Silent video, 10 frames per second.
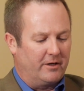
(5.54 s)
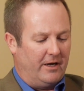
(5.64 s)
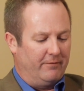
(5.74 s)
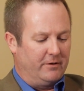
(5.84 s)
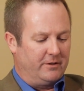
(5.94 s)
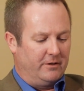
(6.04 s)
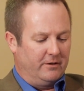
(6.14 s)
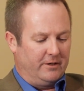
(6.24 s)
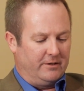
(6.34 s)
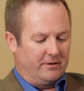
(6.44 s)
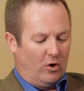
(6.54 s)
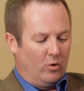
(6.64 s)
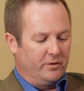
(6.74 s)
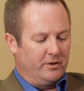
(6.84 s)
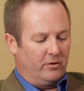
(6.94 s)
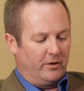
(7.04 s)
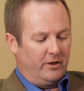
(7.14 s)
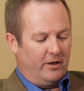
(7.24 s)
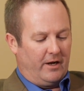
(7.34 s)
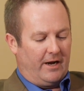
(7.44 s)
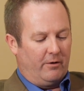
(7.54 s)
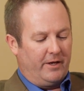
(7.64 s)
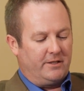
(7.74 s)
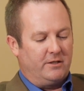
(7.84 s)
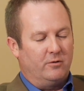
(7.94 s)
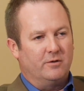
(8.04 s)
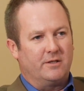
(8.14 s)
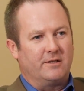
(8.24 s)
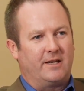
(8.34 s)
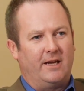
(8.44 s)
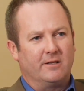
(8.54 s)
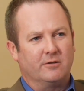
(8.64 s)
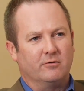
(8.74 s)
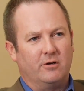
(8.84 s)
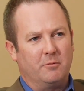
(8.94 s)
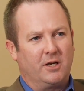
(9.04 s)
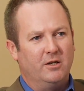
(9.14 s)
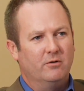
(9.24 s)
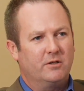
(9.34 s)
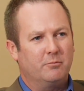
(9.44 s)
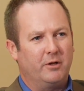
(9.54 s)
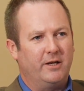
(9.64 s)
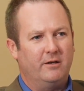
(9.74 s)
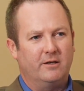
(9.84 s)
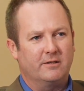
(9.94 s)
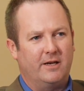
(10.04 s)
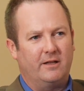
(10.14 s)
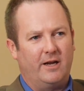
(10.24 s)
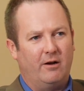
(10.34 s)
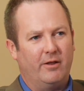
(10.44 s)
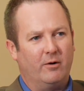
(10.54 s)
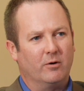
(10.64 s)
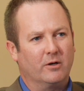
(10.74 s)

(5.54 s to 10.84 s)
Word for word: at the conference here is ozone and how that's used as a cancer treatment. Can you explain exactly how that